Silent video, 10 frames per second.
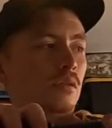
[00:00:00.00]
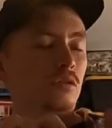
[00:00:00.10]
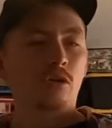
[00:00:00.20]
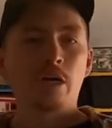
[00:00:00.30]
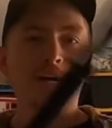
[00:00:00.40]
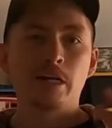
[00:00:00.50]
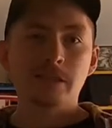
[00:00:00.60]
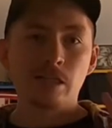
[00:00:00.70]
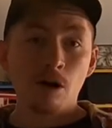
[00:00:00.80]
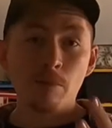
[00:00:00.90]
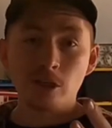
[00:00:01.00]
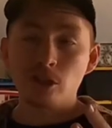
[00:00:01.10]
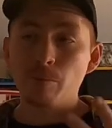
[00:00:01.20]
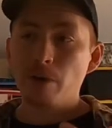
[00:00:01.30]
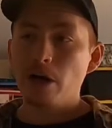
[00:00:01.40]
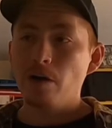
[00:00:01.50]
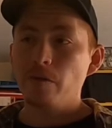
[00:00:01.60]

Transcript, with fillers: So yeah, guys, now I'm gonna ship it out,